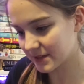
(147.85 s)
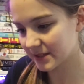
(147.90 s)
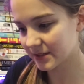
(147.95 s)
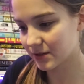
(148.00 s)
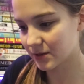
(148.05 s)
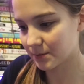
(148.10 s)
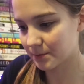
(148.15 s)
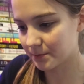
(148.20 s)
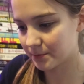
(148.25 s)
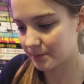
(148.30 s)
this
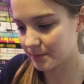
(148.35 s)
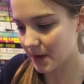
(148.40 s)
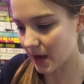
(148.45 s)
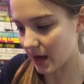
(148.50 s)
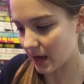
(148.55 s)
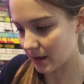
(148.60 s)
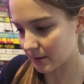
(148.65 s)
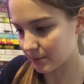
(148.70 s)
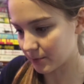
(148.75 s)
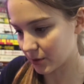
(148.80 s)
little
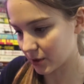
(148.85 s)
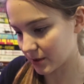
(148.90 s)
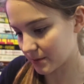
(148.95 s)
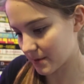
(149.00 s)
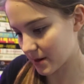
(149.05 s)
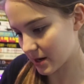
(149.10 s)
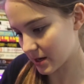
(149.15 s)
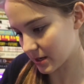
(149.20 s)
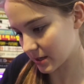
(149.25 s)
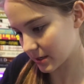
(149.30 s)
uh,
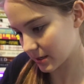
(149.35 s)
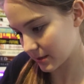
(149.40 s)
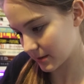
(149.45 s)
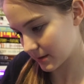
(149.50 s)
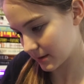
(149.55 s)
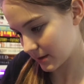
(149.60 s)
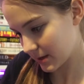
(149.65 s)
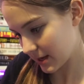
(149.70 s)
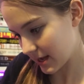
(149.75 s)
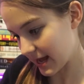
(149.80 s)
bookmark,
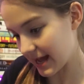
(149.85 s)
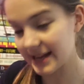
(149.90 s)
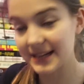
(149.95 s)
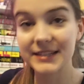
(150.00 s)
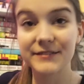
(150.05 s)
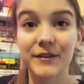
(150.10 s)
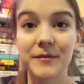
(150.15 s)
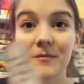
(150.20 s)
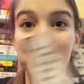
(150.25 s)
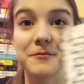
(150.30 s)
and
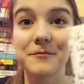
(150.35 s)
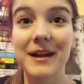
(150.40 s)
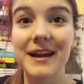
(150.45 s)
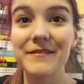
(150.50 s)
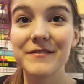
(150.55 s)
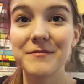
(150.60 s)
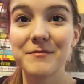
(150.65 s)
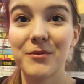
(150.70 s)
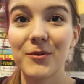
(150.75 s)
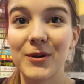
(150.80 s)
it's from the
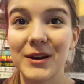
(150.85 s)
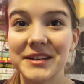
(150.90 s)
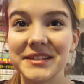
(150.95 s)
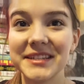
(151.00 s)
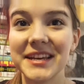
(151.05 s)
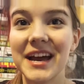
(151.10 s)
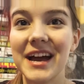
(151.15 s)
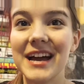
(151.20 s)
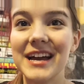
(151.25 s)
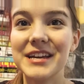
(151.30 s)
Raven
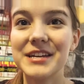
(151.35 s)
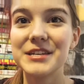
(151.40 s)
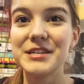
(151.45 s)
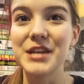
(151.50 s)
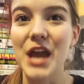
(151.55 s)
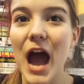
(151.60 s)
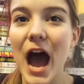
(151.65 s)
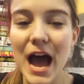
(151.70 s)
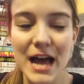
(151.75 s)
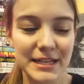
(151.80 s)
Boys.
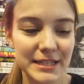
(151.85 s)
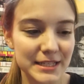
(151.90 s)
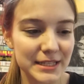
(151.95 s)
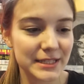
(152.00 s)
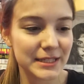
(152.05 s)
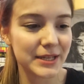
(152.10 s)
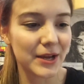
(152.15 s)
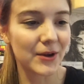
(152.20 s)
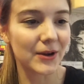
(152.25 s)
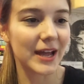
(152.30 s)

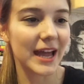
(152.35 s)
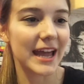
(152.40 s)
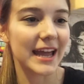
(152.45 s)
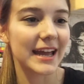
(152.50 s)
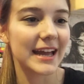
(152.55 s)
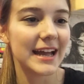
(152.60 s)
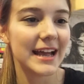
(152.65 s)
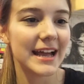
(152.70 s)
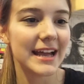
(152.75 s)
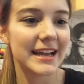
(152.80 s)
Yes!
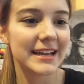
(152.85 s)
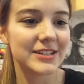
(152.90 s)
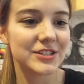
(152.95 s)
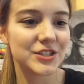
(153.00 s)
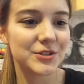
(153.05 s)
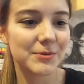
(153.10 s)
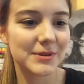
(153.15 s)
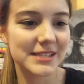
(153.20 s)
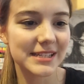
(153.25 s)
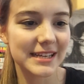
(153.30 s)
Okay,
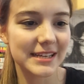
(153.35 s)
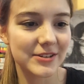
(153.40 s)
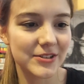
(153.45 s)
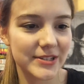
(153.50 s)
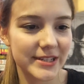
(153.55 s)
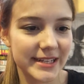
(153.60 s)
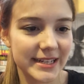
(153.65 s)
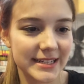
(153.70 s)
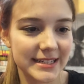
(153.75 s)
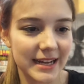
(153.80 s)
she wasn't
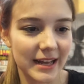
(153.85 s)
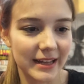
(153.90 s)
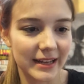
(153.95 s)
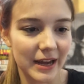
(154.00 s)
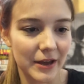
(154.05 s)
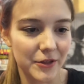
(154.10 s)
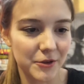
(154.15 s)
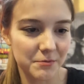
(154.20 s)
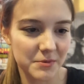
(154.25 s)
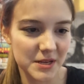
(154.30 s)
interested in telling
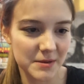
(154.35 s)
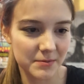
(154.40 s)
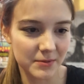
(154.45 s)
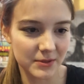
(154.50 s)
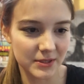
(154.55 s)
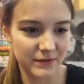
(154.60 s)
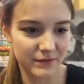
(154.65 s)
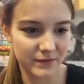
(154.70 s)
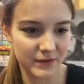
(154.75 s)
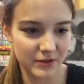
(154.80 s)
other
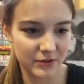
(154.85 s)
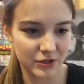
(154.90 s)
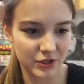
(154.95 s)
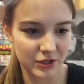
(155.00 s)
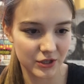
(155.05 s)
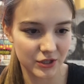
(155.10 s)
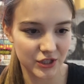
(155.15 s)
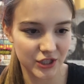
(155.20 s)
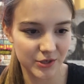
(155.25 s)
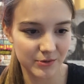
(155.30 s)
people's
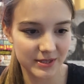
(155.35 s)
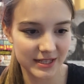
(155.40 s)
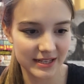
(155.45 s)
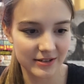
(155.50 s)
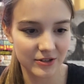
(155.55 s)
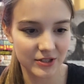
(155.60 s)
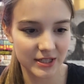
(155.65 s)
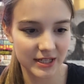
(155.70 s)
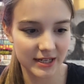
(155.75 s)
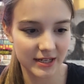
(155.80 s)
futures. She was
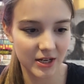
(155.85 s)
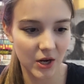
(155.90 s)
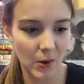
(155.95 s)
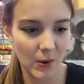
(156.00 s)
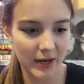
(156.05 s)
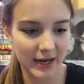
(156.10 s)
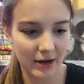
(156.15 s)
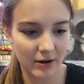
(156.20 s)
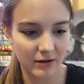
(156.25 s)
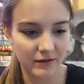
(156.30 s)
interested in
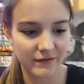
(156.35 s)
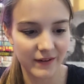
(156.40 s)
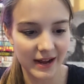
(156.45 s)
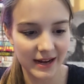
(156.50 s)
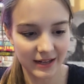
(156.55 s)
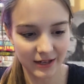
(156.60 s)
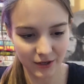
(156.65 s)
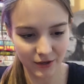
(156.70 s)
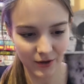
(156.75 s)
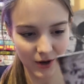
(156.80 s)
going out and
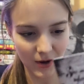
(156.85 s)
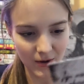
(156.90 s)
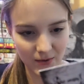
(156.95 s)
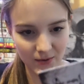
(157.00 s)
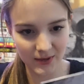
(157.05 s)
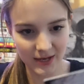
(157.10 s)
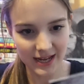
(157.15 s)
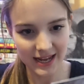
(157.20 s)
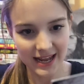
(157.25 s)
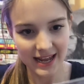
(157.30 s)
finding her
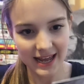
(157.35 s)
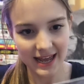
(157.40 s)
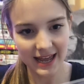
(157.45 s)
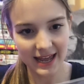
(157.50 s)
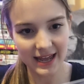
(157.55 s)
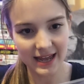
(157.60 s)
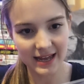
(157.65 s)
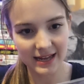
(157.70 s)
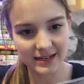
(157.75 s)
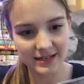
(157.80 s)
own.
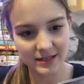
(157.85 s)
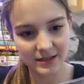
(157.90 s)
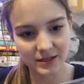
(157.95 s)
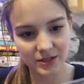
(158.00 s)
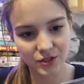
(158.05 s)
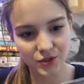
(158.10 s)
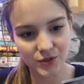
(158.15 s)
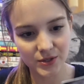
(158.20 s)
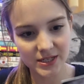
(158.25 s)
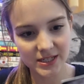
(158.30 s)
And The
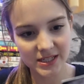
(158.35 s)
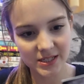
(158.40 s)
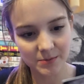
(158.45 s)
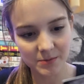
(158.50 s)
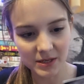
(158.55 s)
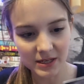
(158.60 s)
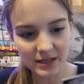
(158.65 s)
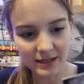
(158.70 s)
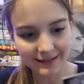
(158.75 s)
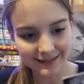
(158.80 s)
Trees
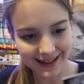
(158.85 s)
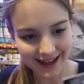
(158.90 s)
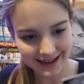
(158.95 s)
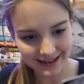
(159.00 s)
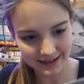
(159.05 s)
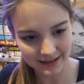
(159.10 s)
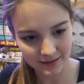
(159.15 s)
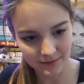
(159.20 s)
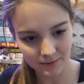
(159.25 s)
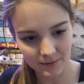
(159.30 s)
Speak
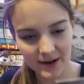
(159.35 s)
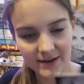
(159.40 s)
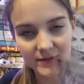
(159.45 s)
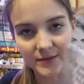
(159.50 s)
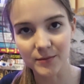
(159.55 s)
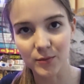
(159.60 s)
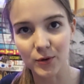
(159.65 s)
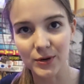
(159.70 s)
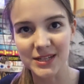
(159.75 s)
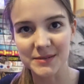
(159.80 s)
Latin,
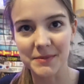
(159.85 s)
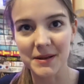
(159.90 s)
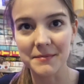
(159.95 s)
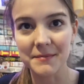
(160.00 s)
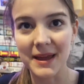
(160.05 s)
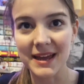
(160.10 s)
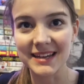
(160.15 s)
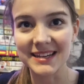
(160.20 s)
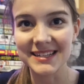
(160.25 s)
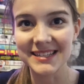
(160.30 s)
Raven Boys by
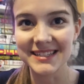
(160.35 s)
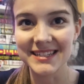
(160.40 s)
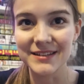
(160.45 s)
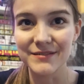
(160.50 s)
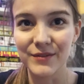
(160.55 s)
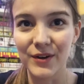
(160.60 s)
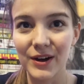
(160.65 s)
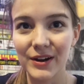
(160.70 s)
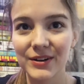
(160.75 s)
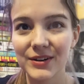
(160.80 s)
Maggie
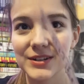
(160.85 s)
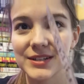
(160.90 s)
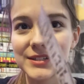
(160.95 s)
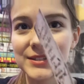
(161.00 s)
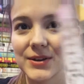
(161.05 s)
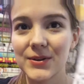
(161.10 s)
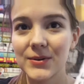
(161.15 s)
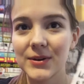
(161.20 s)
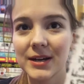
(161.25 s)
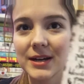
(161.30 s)
Stiefvater.
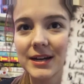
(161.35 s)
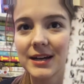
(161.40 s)
So,